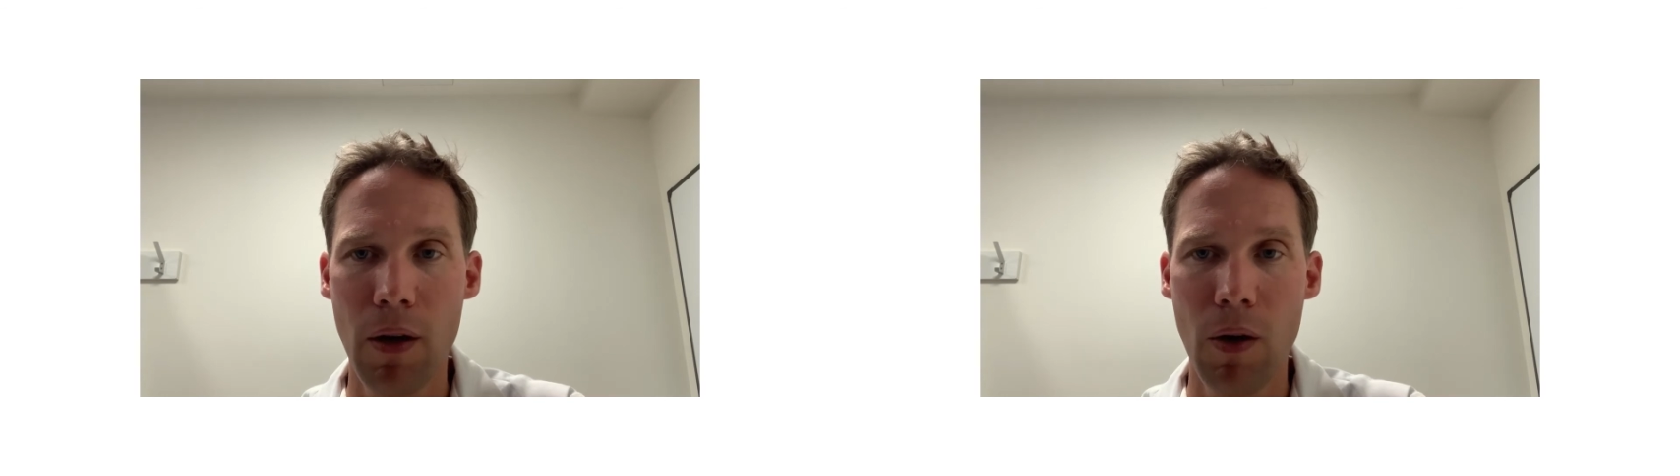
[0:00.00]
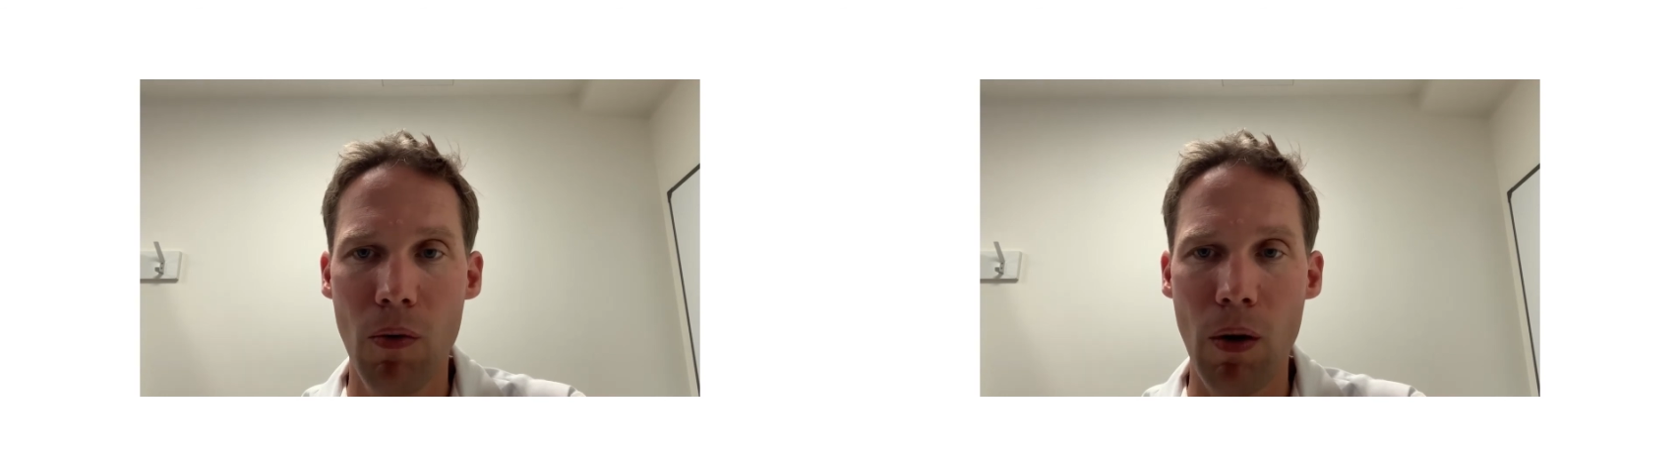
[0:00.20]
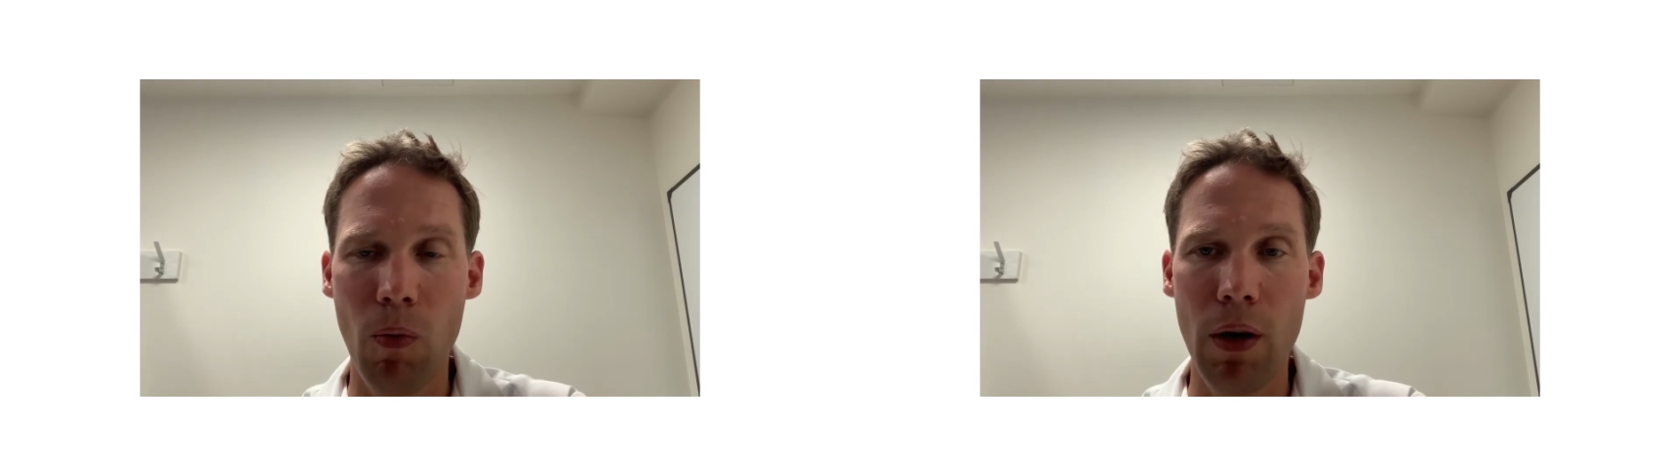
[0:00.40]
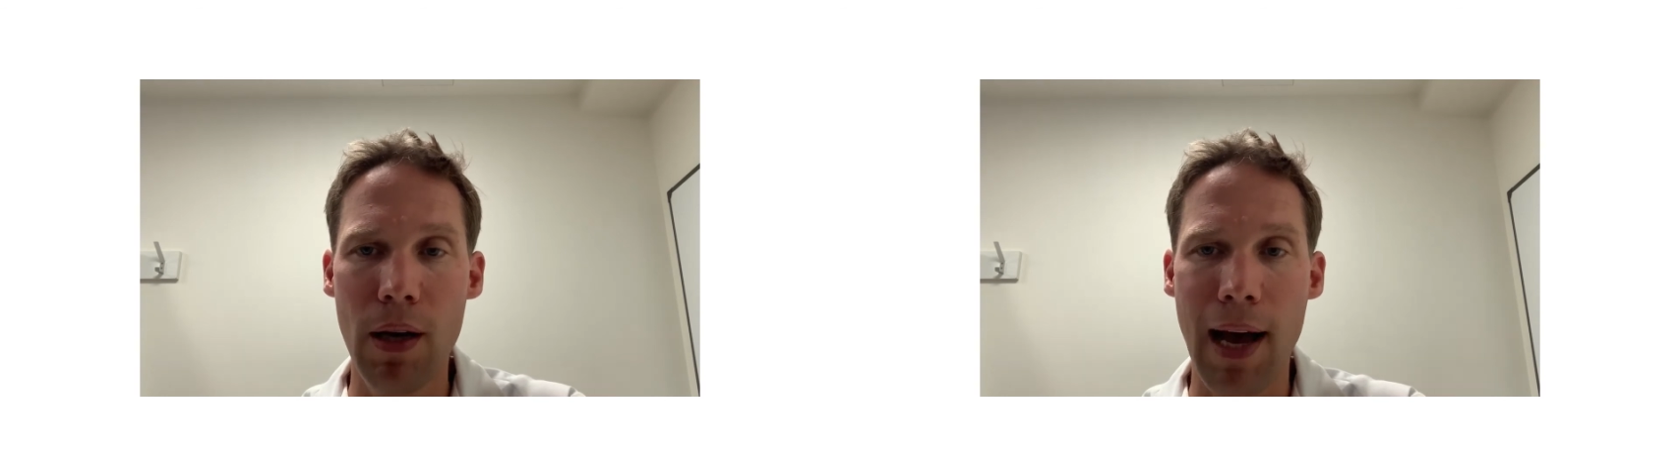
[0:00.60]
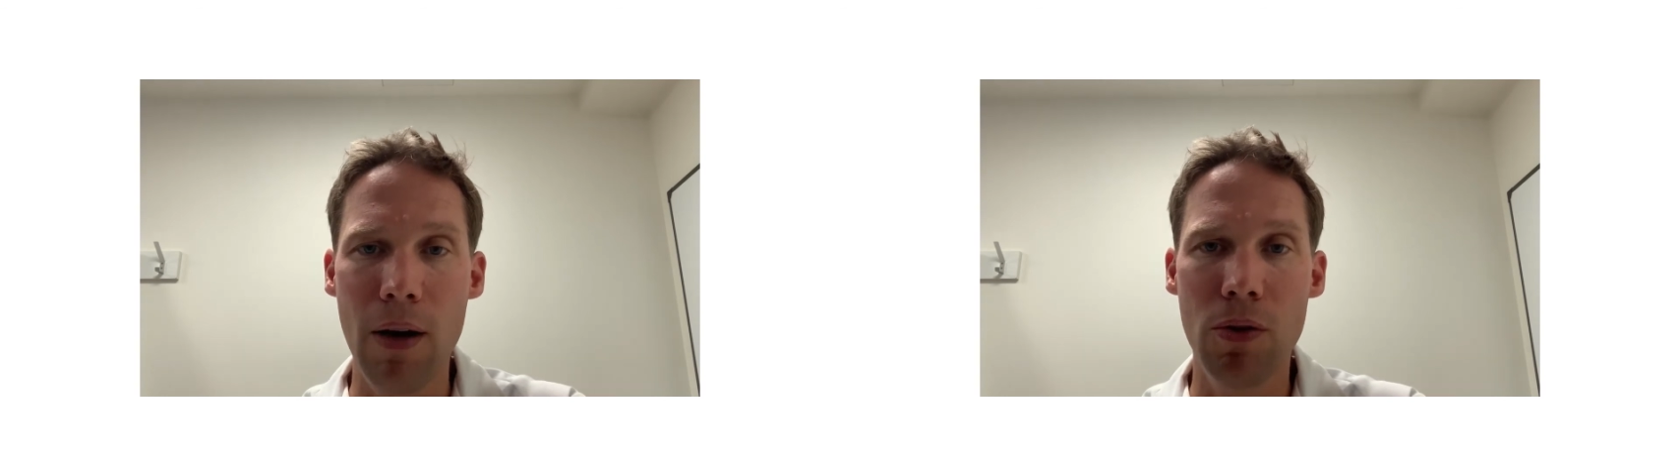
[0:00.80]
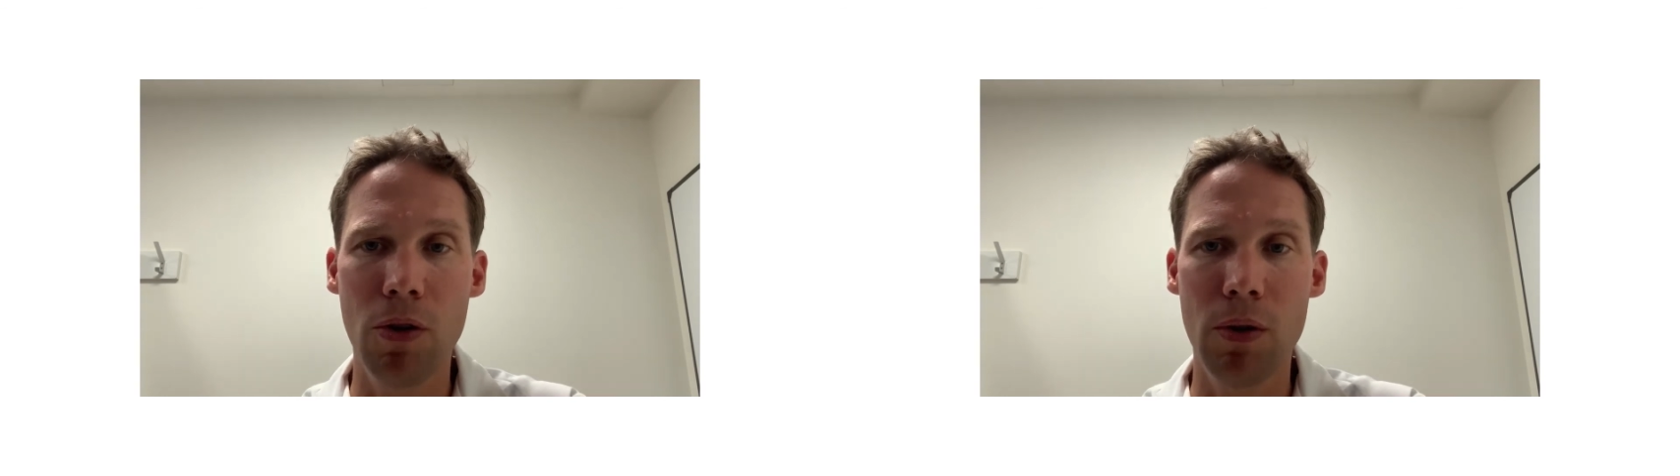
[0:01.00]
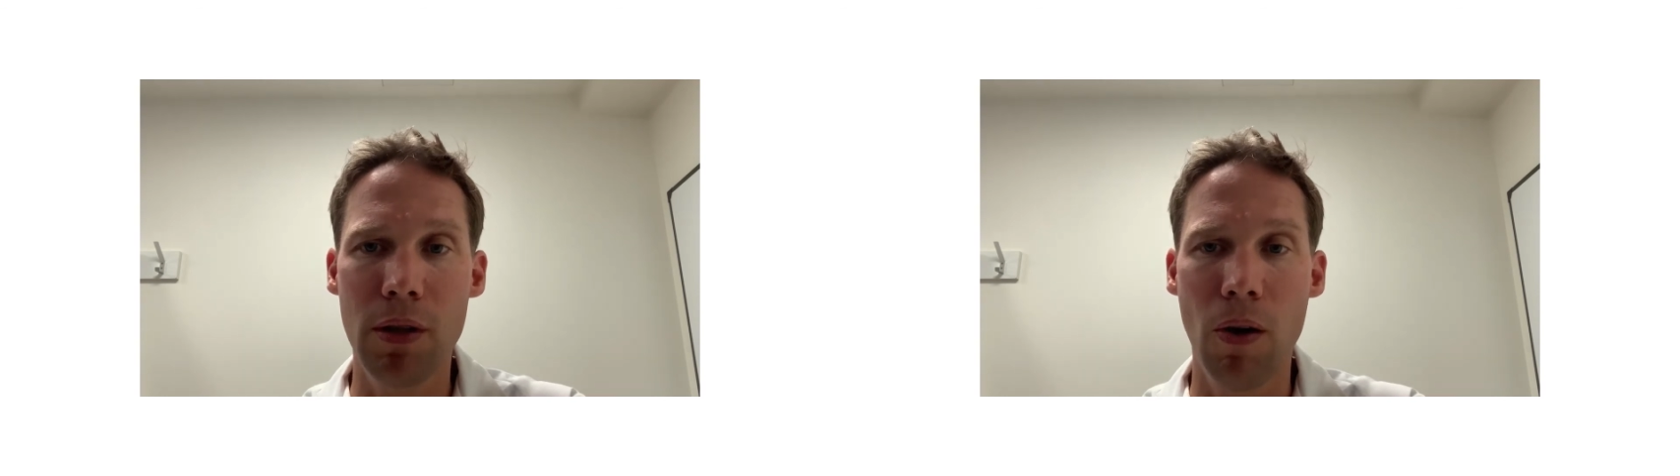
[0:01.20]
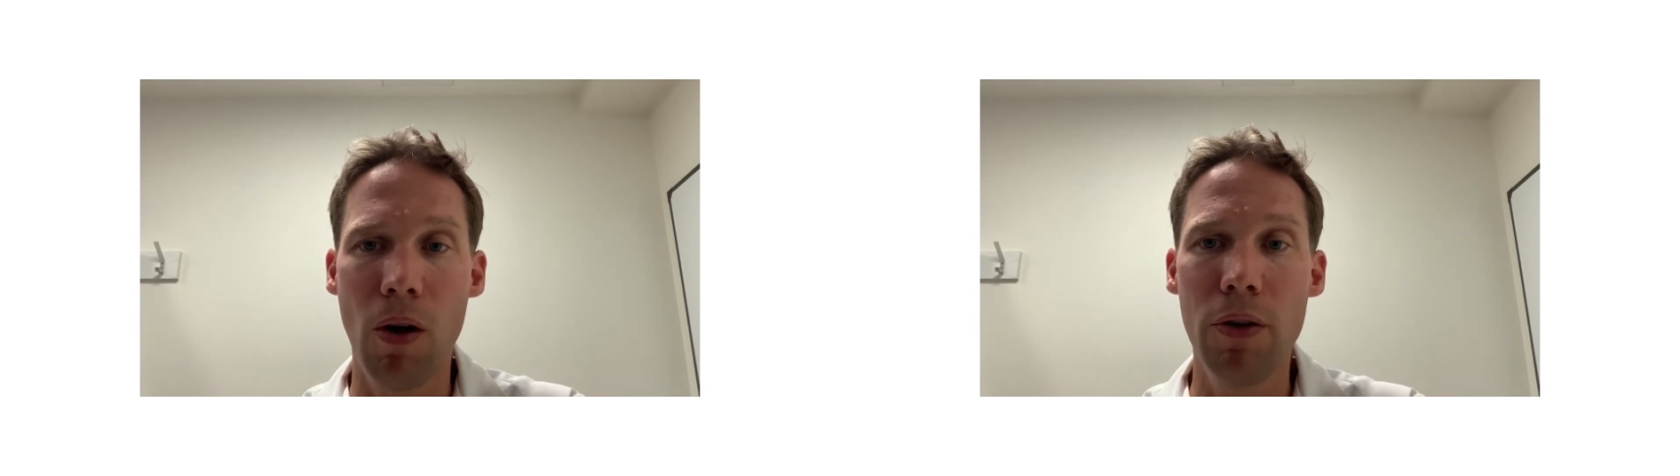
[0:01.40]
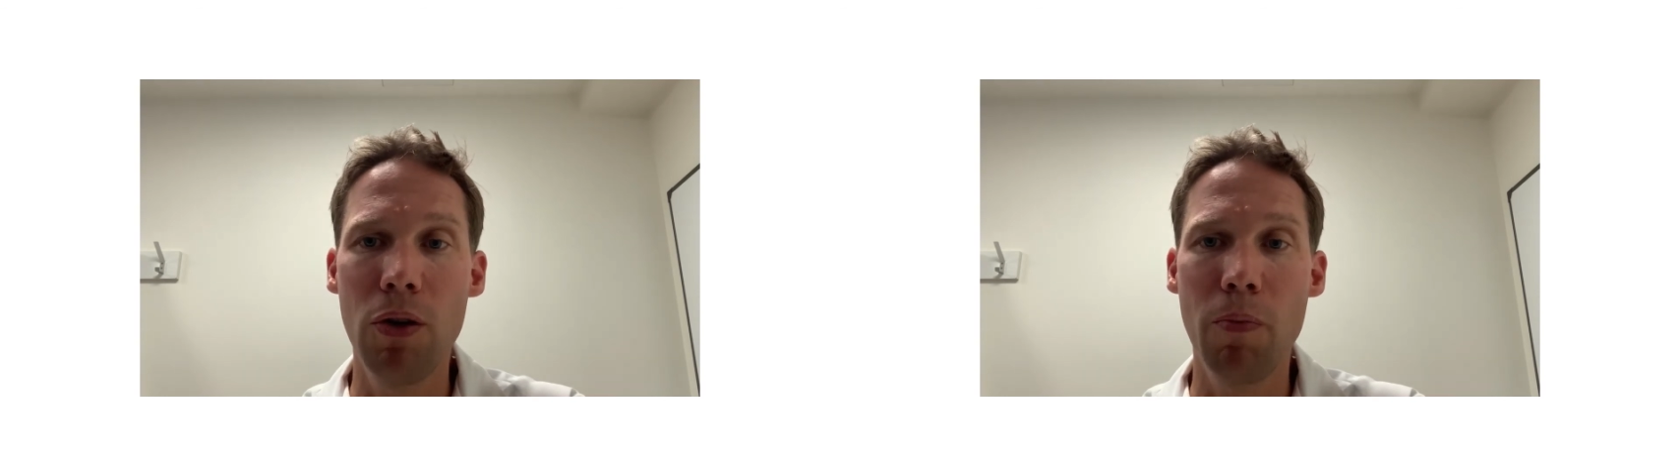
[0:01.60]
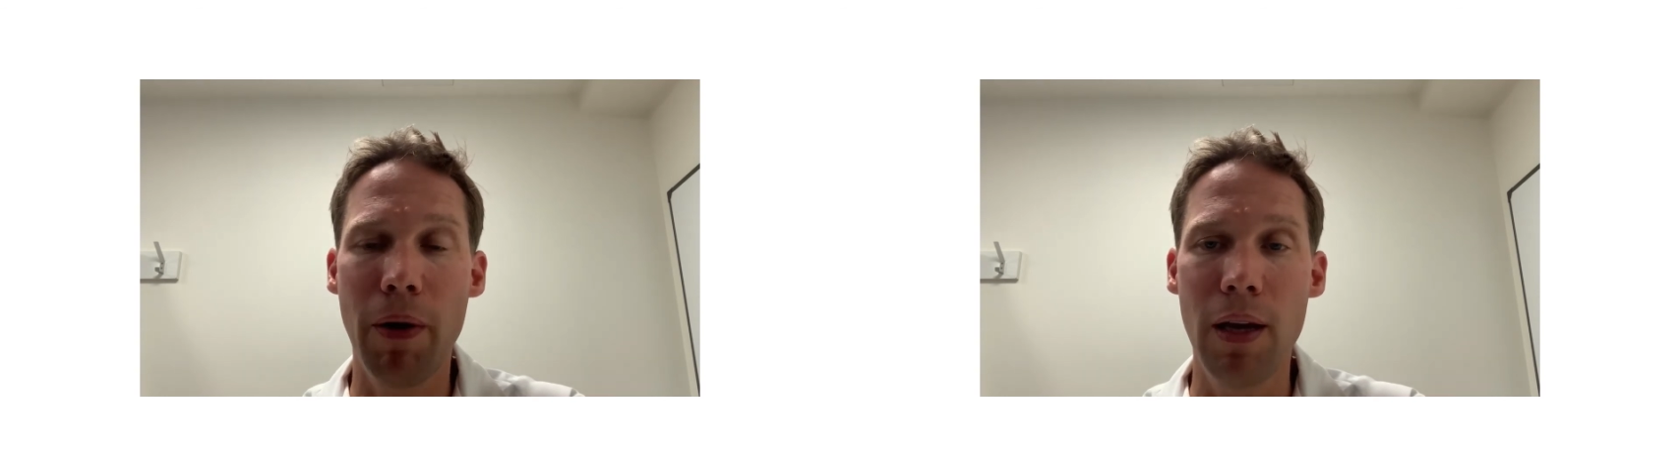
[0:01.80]
What we now do is that all
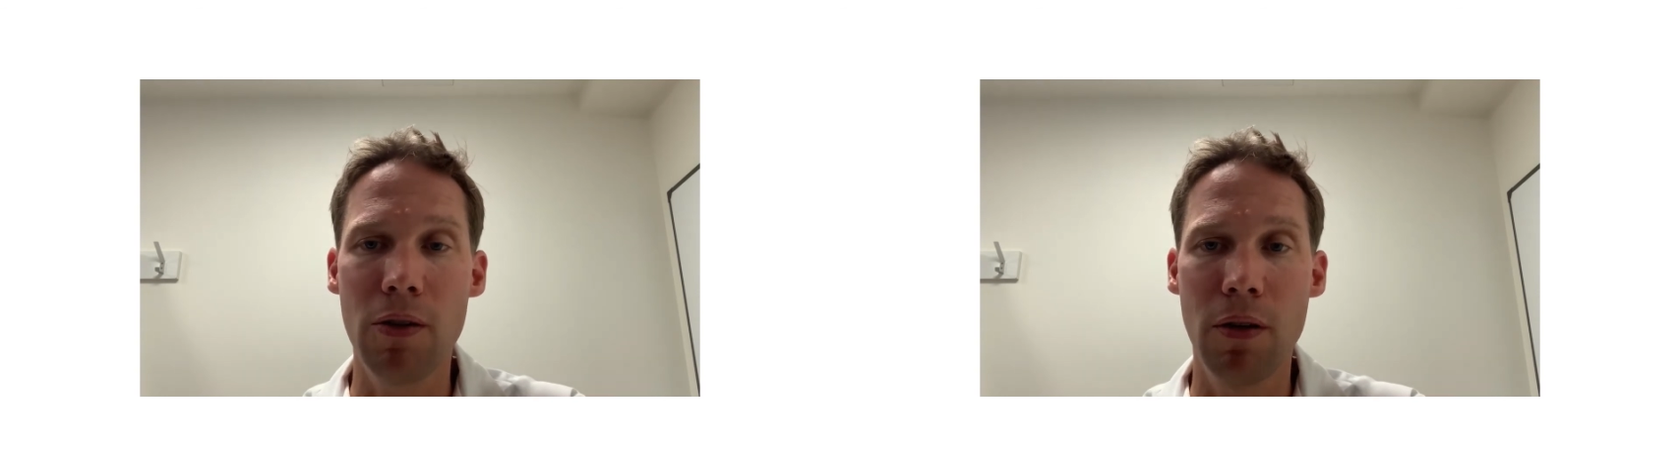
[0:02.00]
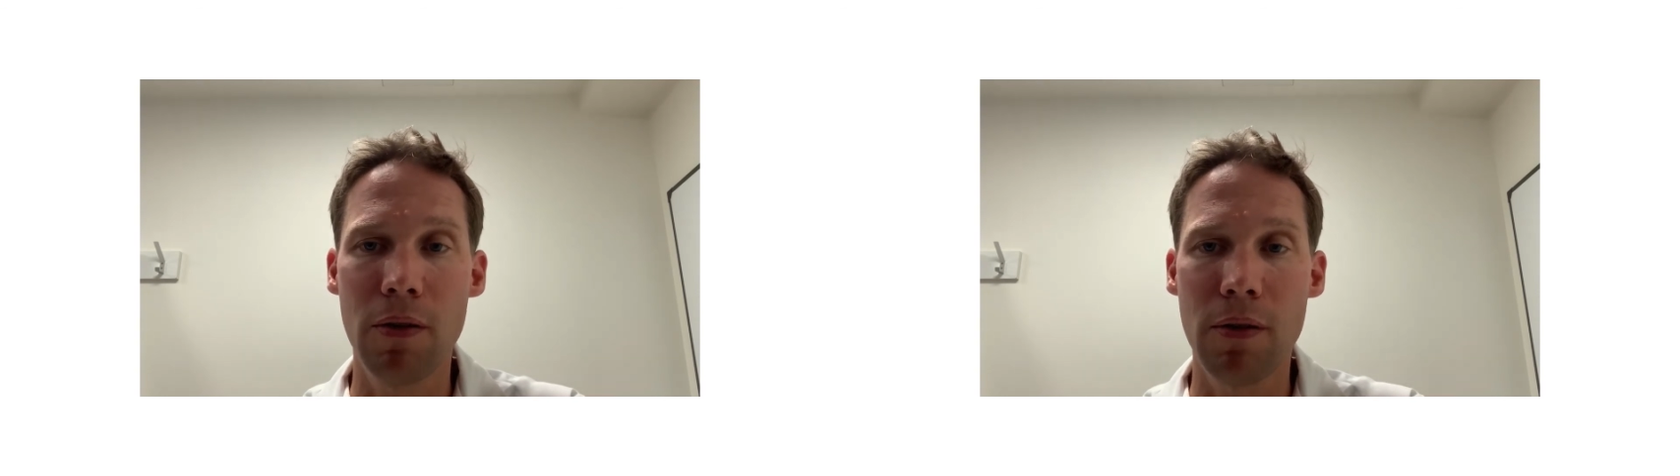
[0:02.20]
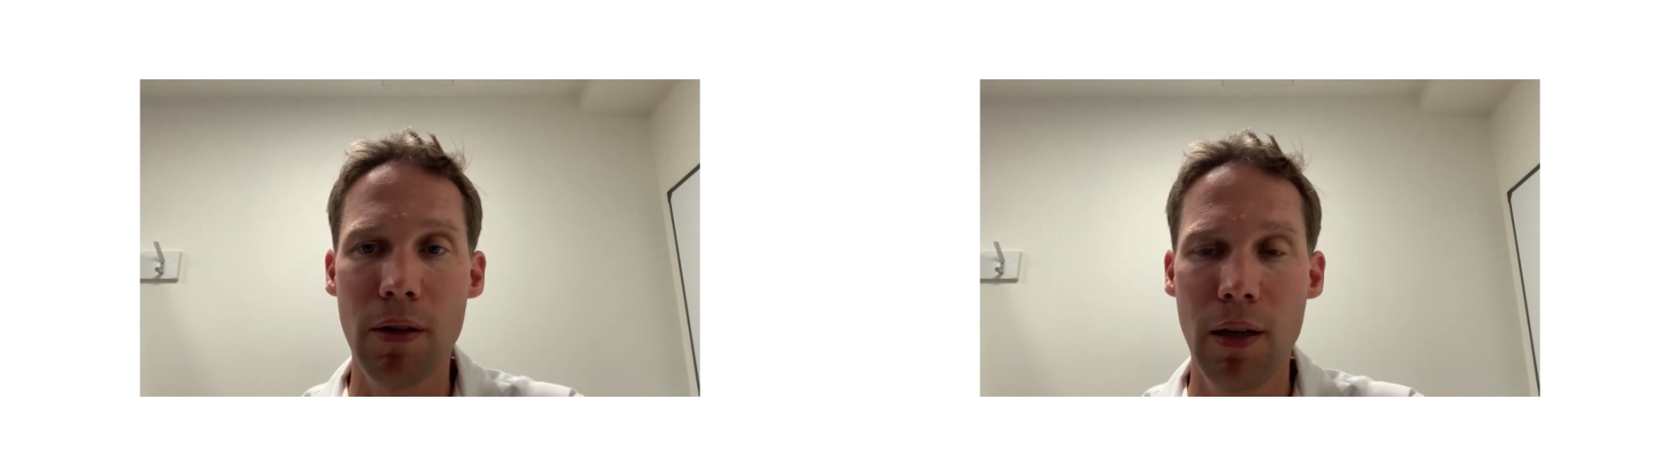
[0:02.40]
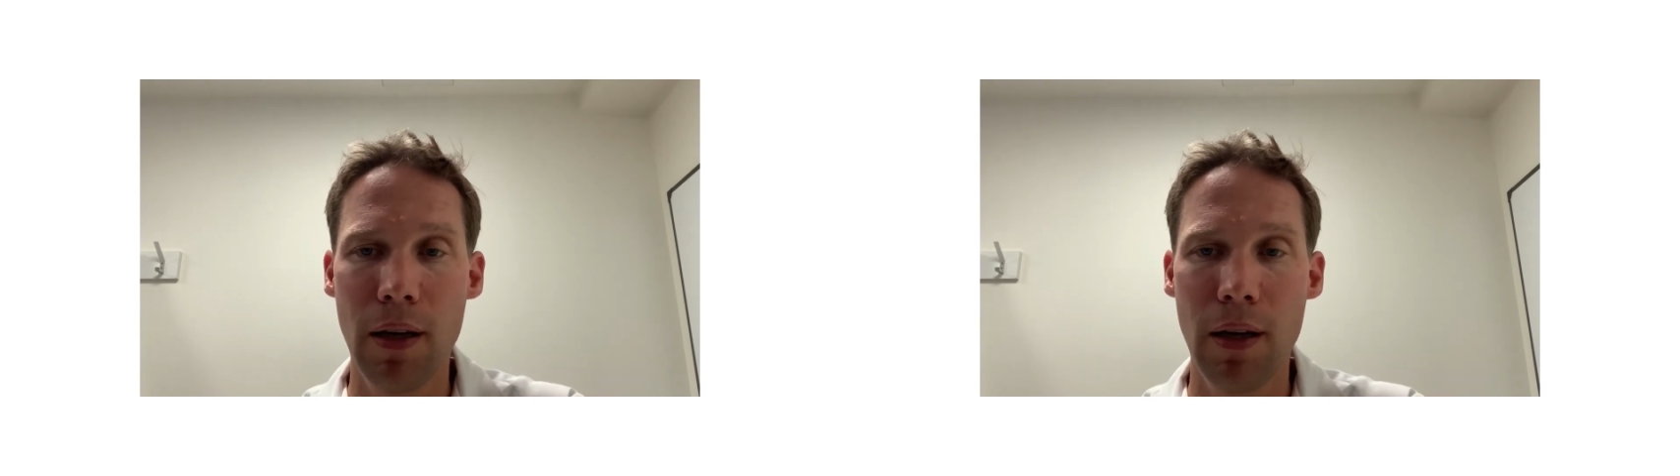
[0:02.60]
new patients